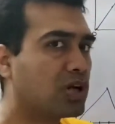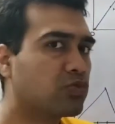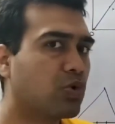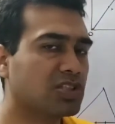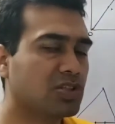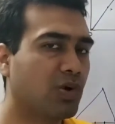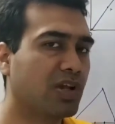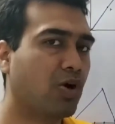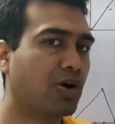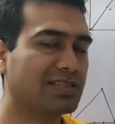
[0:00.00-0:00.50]
was the
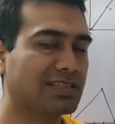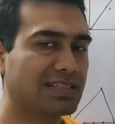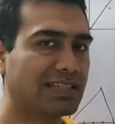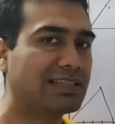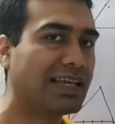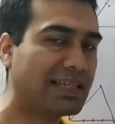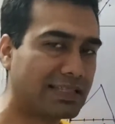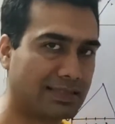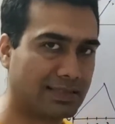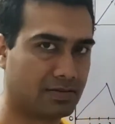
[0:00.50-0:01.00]
velocity
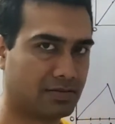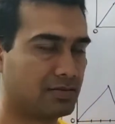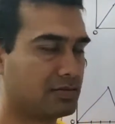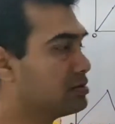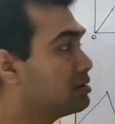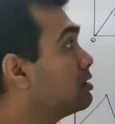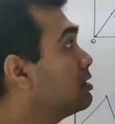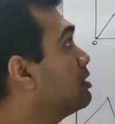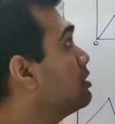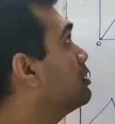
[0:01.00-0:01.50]
then?
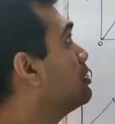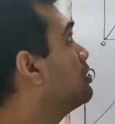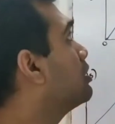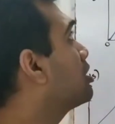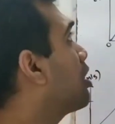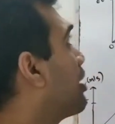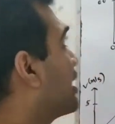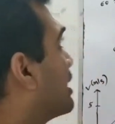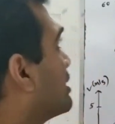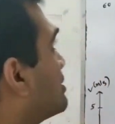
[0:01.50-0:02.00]
Now I can